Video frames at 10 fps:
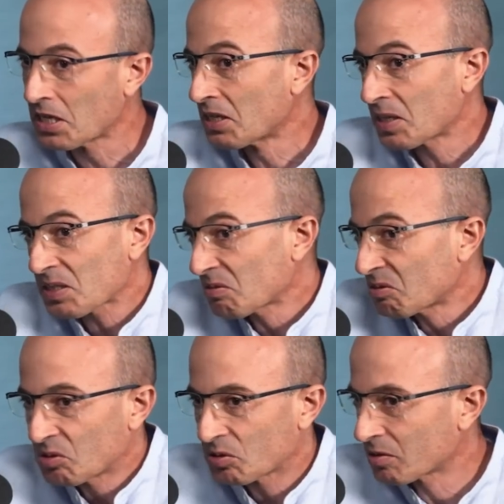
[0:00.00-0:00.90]
Mm-hmm. It's a
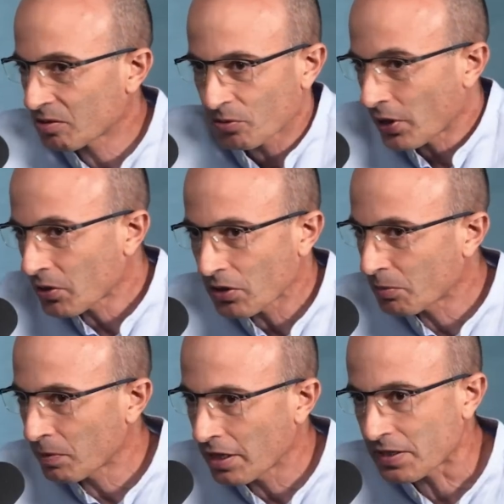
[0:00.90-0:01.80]

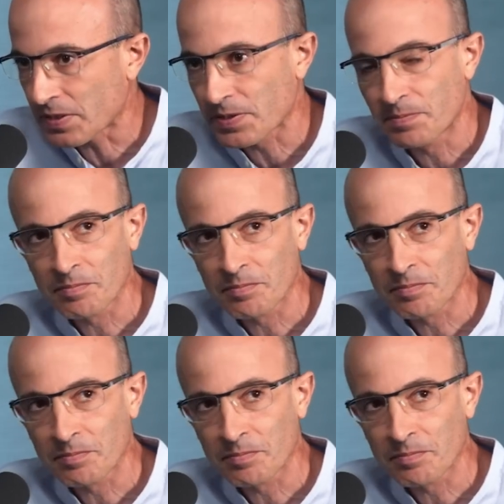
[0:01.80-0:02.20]
regular place.